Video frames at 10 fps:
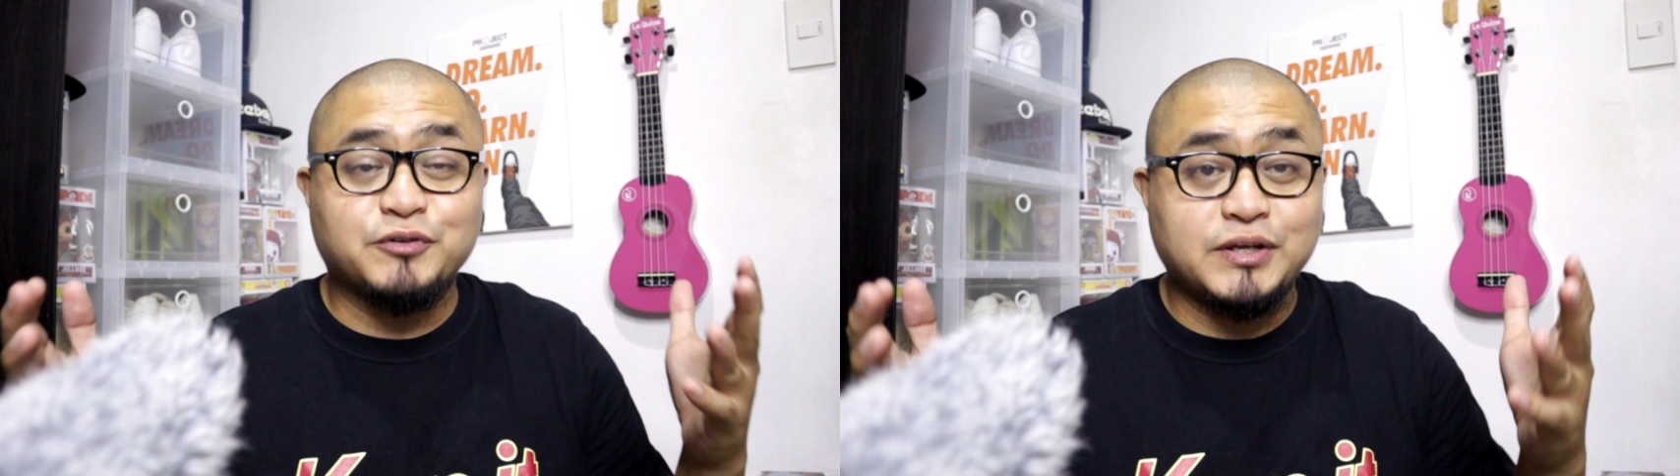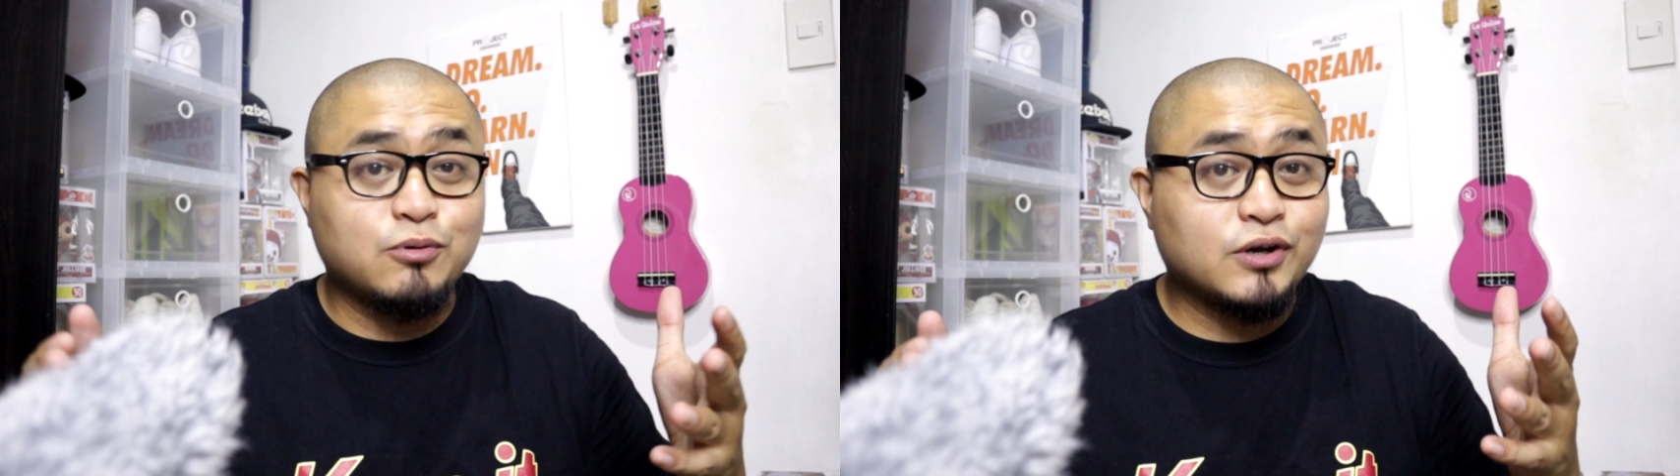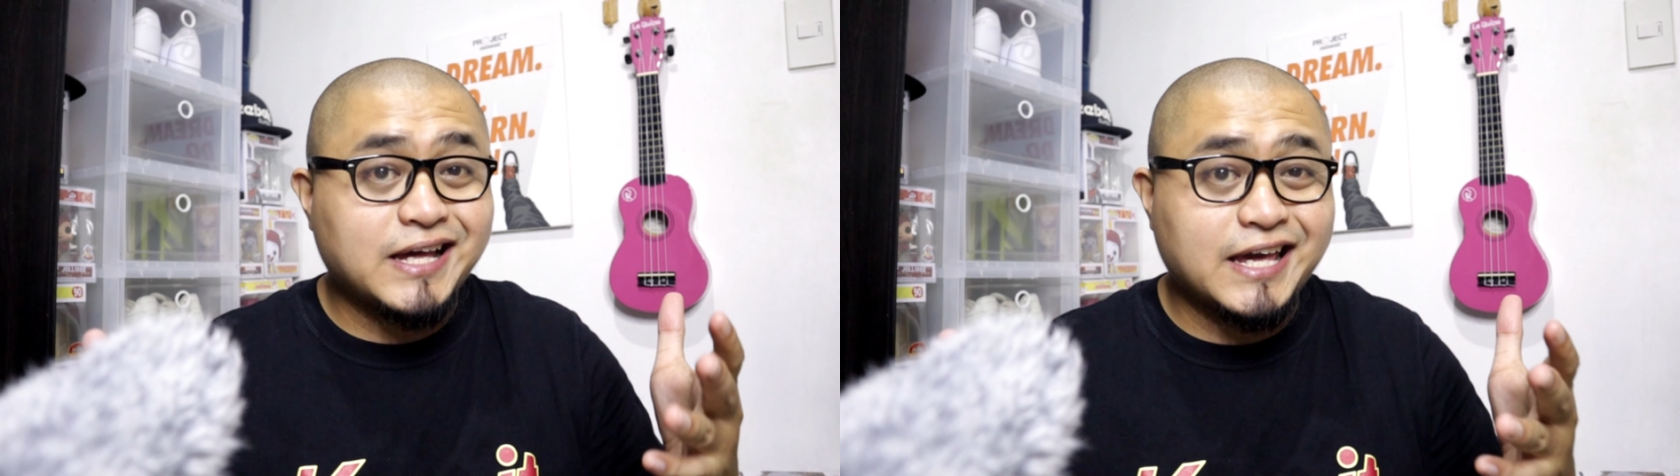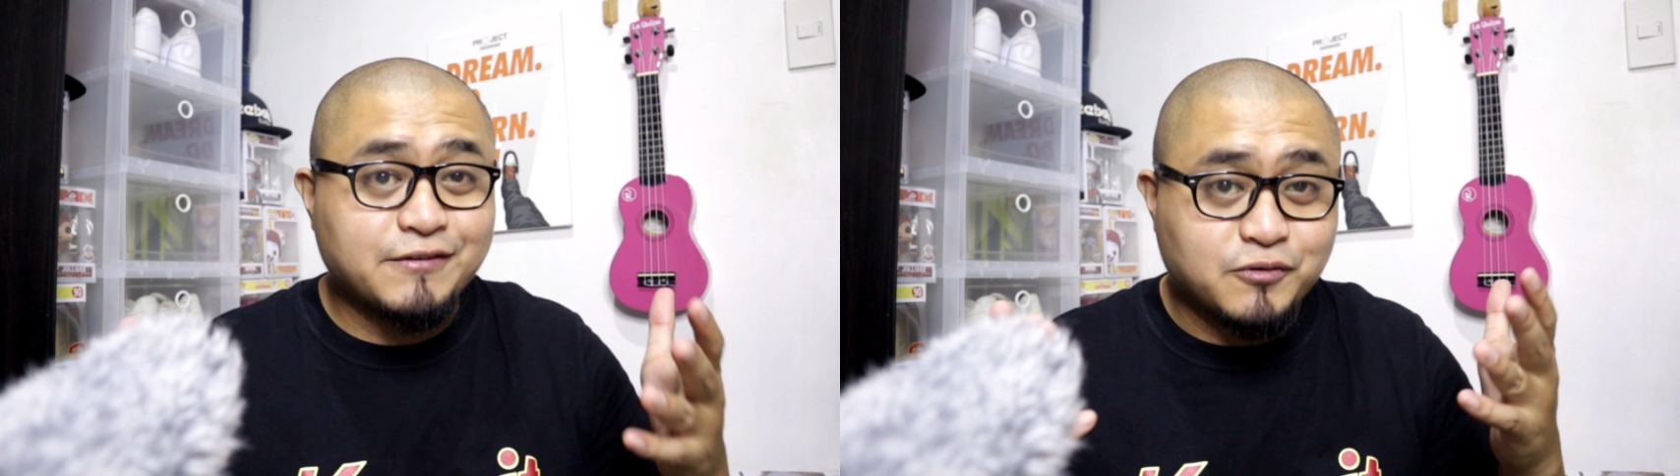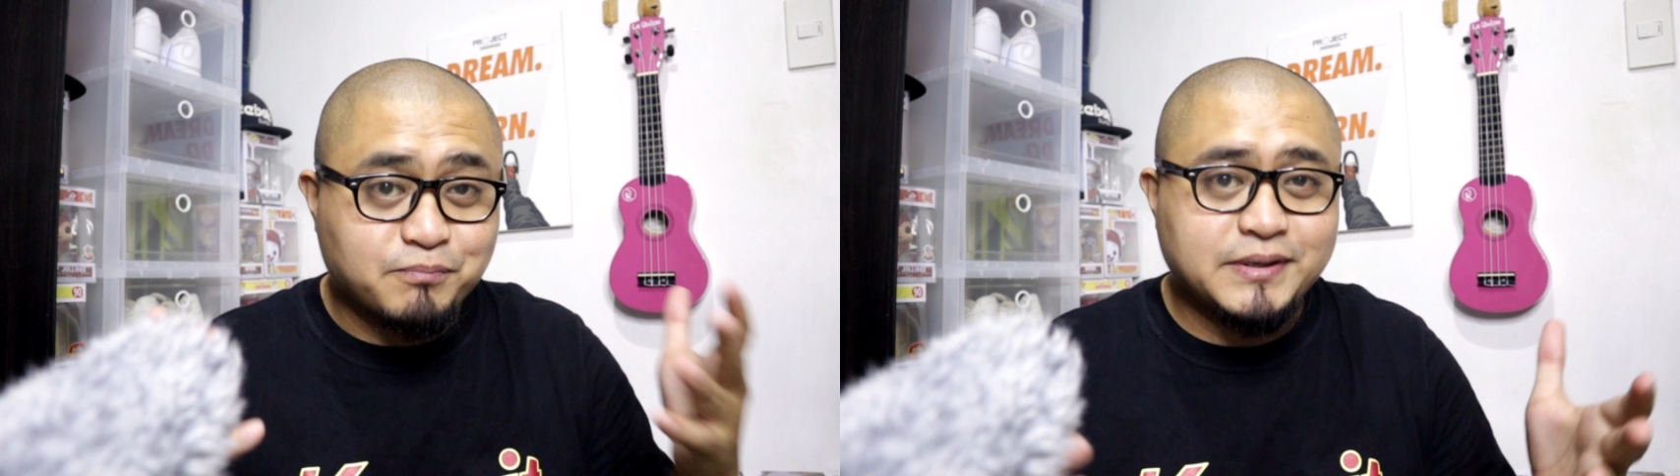Reebok guy
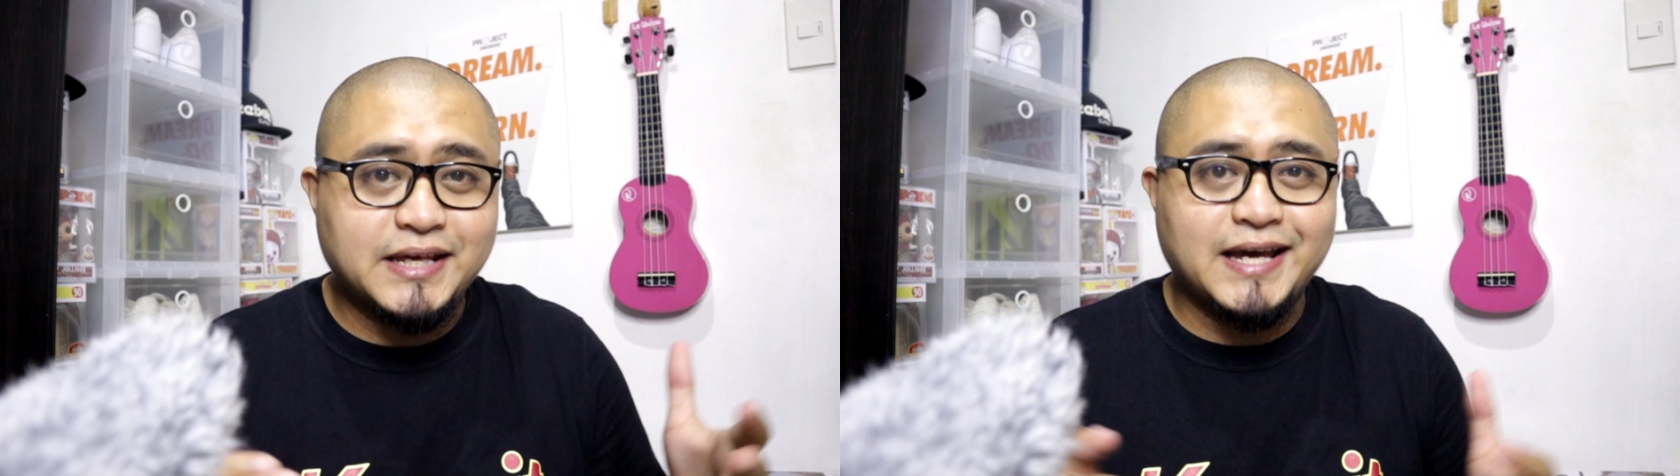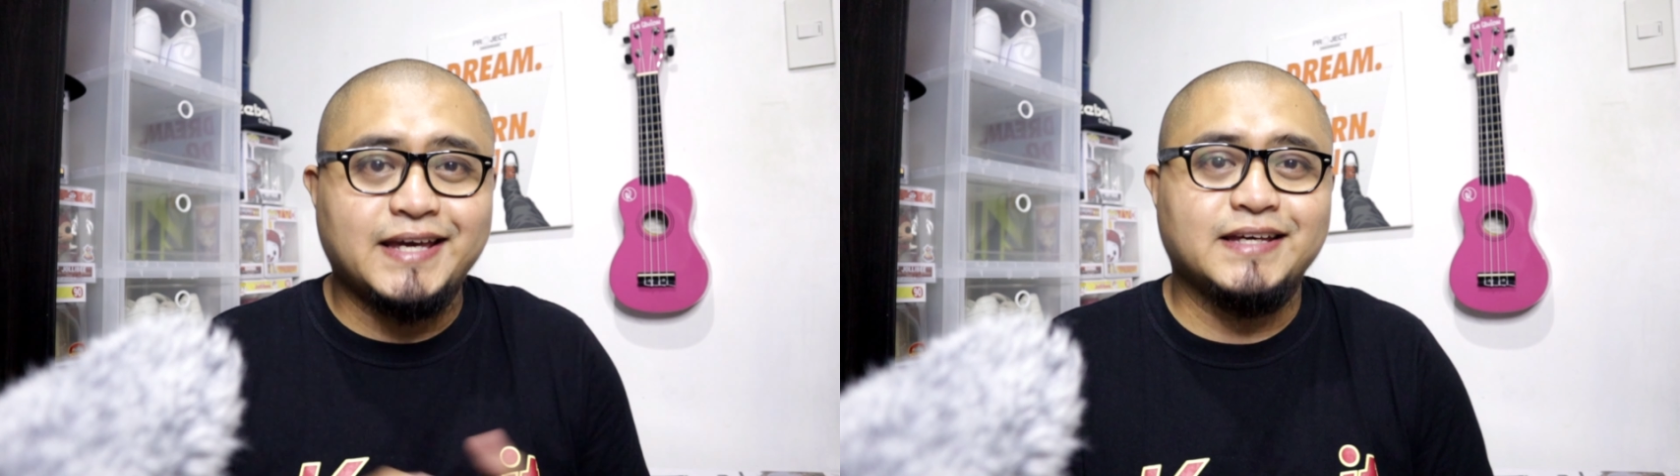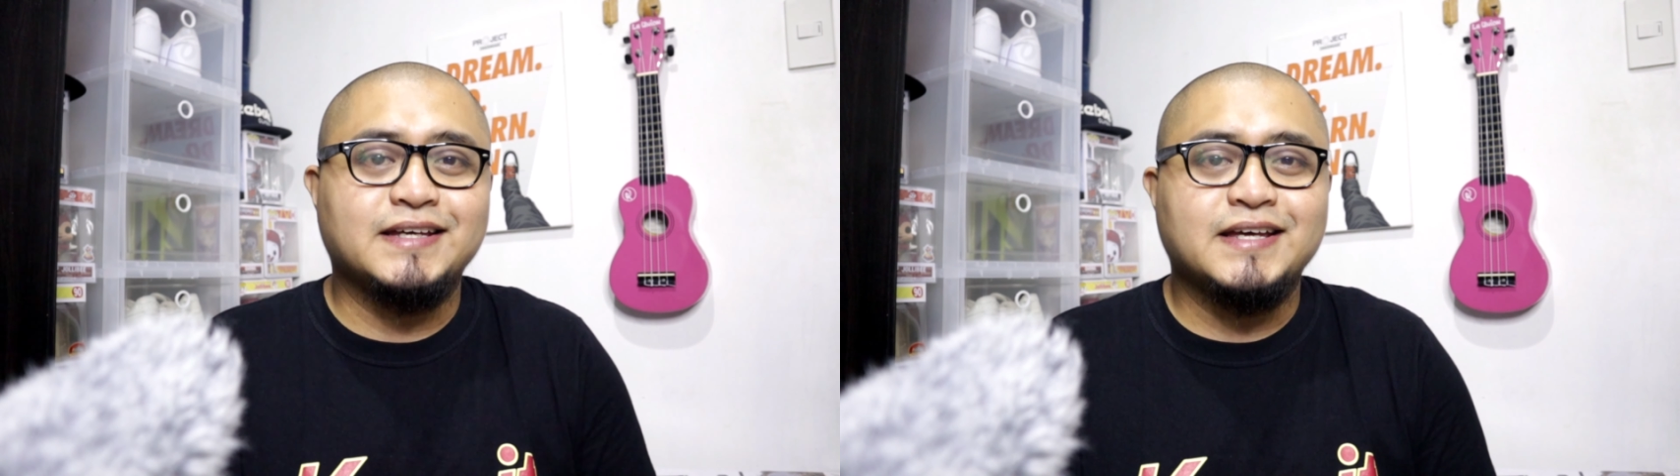from PI.